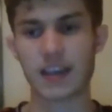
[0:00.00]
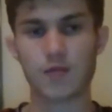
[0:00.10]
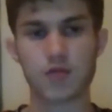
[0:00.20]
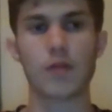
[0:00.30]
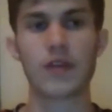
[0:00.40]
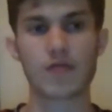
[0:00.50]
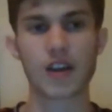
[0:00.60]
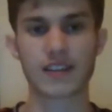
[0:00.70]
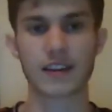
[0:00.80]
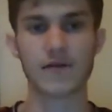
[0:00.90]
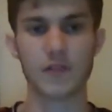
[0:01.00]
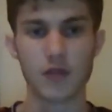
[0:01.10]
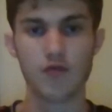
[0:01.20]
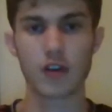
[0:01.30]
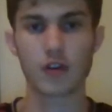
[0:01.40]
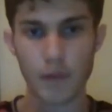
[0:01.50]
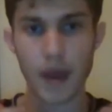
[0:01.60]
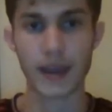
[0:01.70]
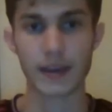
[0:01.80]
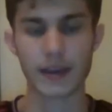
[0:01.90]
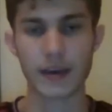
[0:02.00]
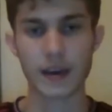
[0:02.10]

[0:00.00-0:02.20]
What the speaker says: is probably resting them for the real main